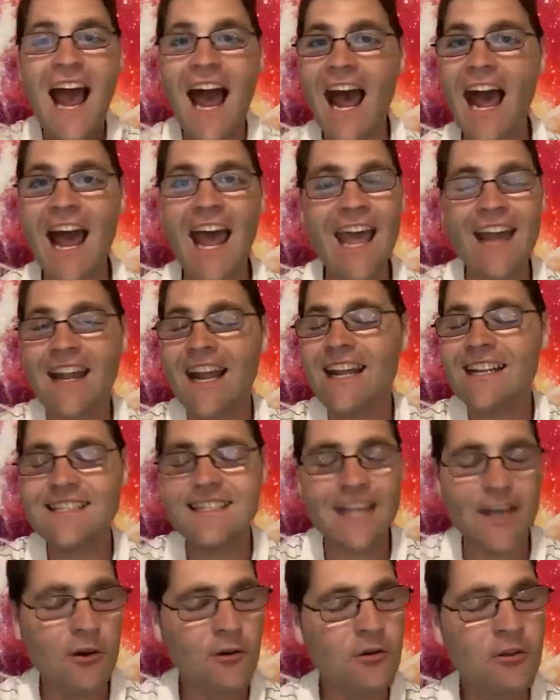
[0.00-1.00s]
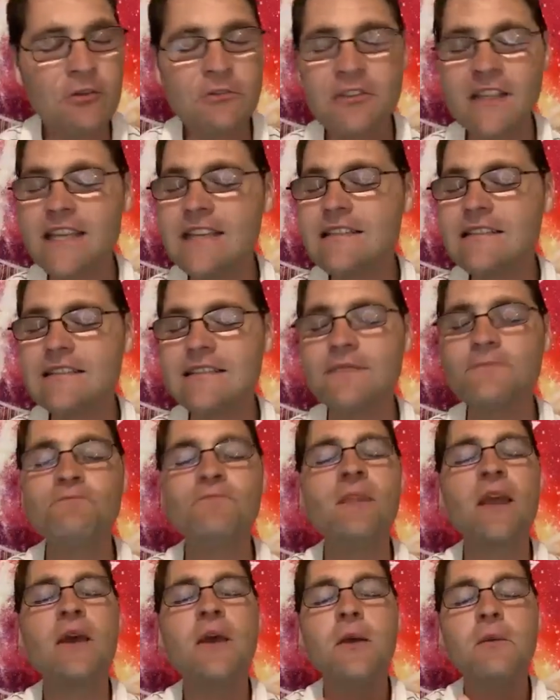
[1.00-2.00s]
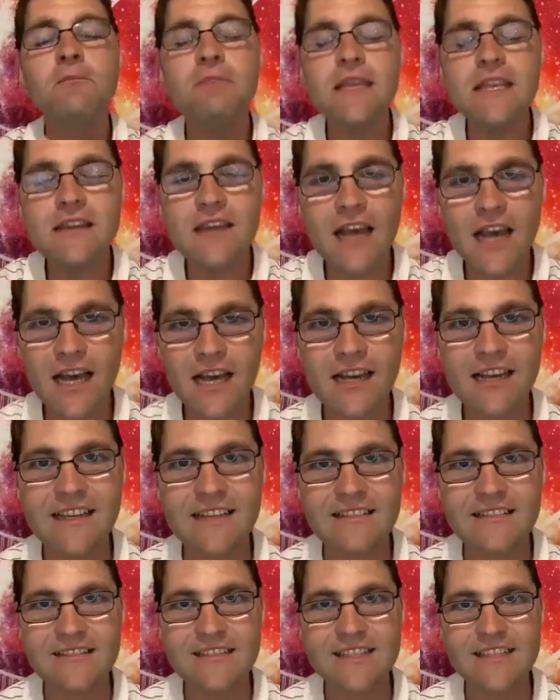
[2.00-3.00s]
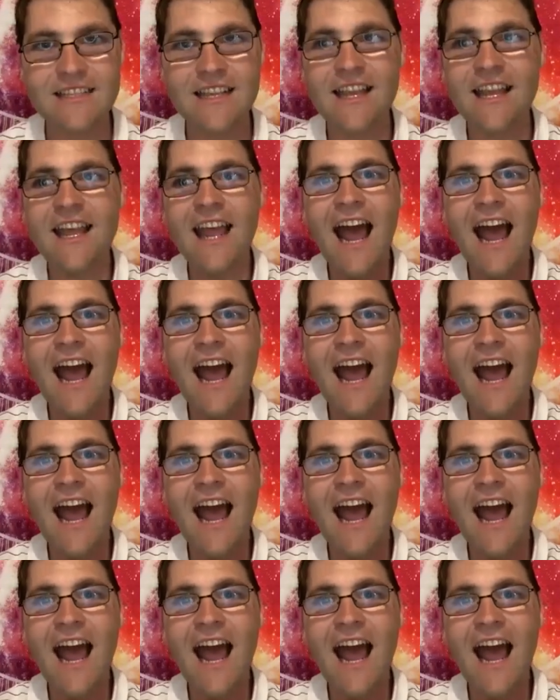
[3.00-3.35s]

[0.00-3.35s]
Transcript: Uh, and I tell you this because